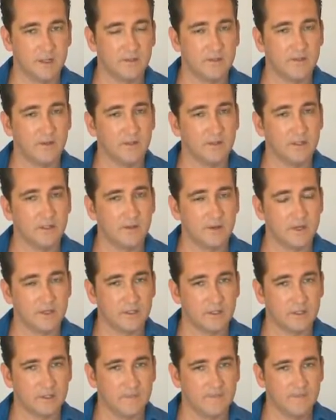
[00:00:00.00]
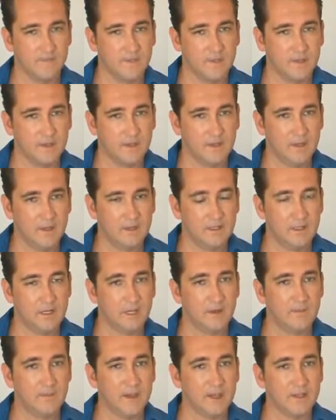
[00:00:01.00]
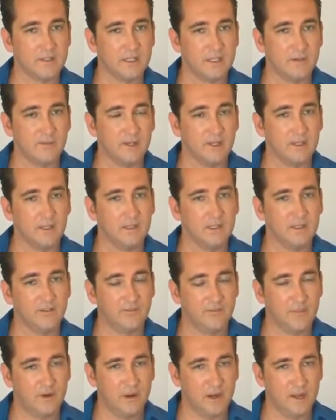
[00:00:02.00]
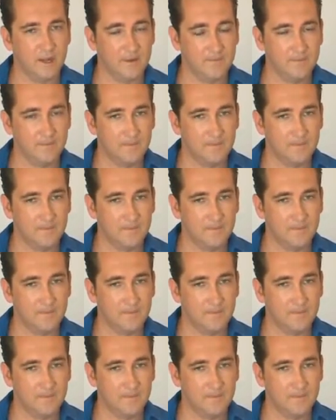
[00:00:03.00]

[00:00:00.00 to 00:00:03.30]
and taught to us, to the capacity we could live by,